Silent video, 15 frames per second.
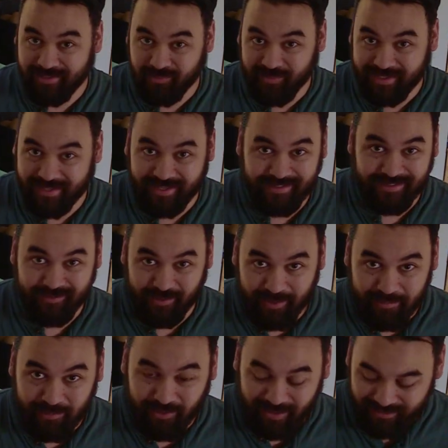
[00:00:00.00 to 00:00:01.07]
did we get to
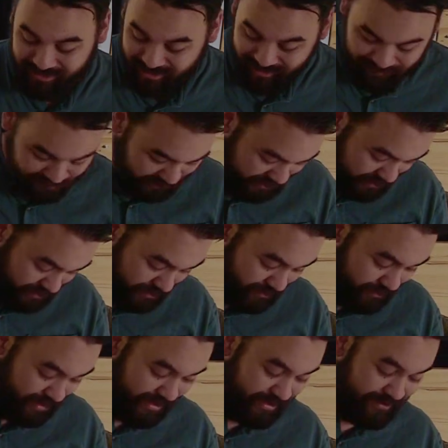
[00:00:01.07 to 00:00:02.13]
upgrade them?
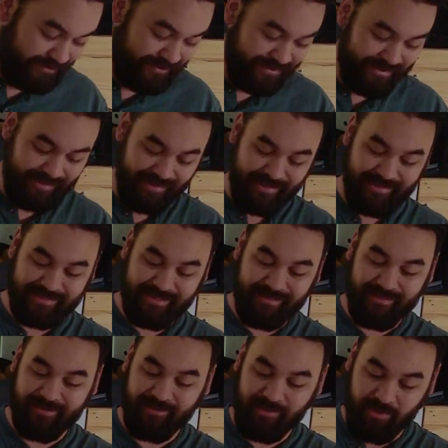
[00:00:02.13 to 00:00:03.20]
Well, it's a
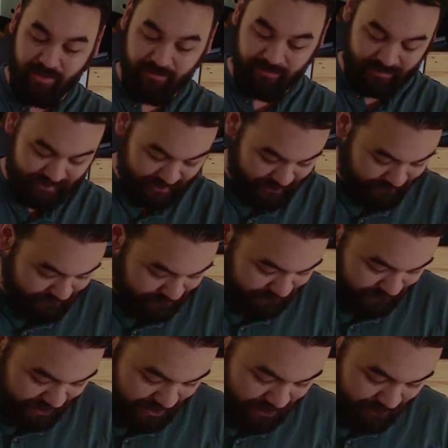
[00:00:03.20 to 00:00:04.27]
little overkill,
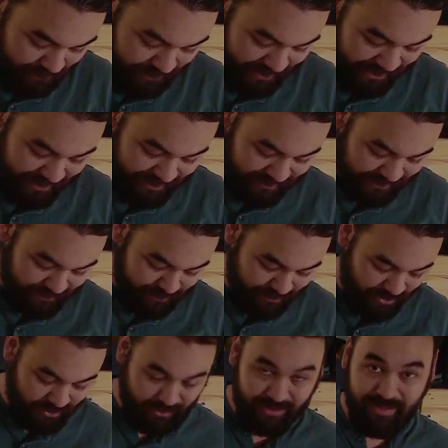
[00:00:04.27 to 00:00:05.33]
but I got some
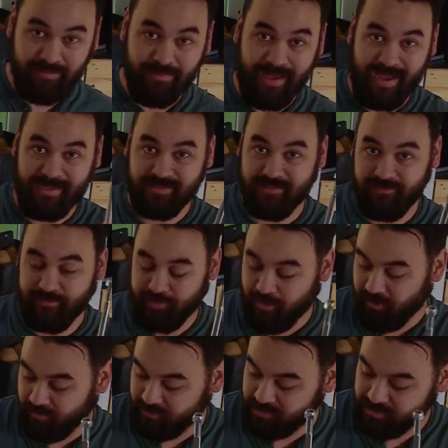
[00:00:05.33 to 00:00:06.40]
pretty massive
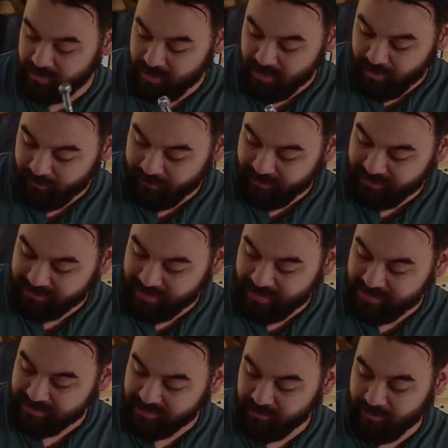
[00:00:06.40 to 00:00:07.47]
bolts, because I
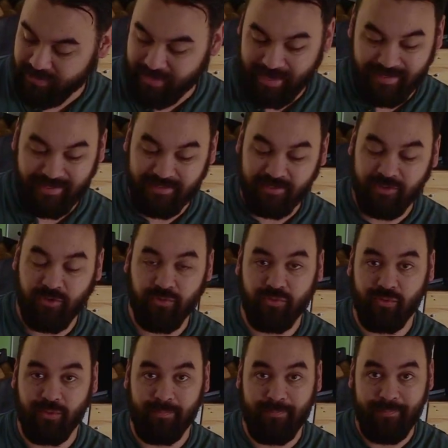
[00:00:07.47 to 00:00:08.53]
estimate I need to go
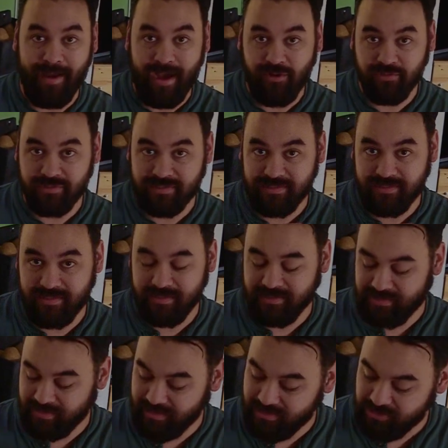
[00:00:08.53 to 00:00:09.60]
through about
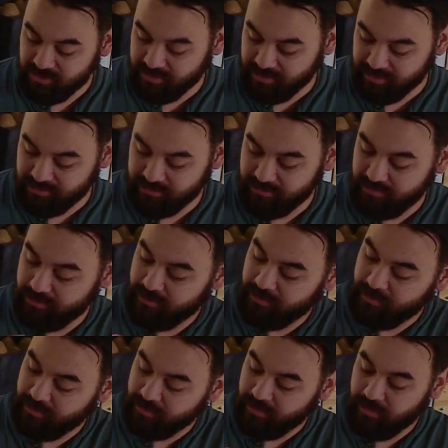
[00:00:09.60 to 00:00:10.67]
6 inches
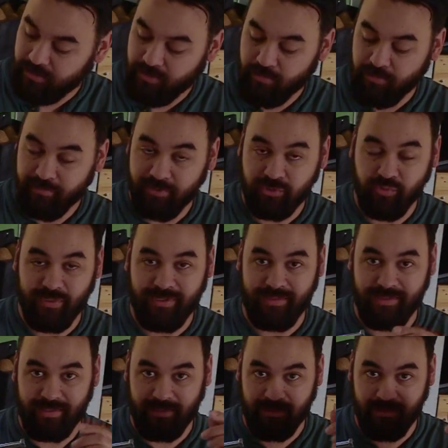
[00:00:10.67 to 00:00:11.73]
between
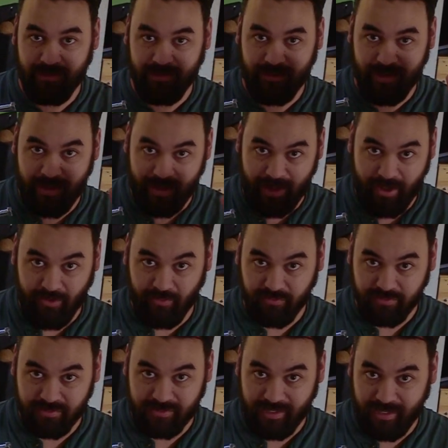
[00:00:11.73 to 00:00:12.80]
the
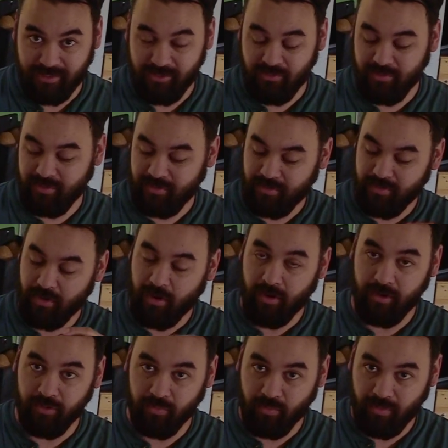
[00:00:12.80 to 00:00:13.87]
outside unit,
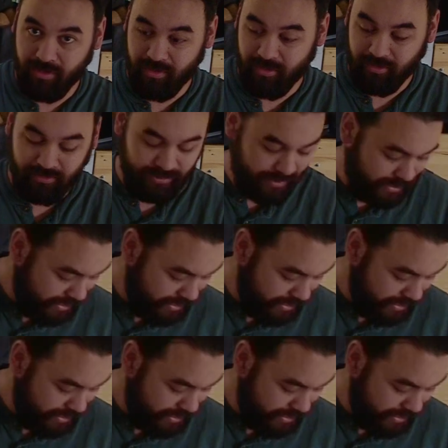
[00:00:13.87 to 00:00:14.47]
our wall,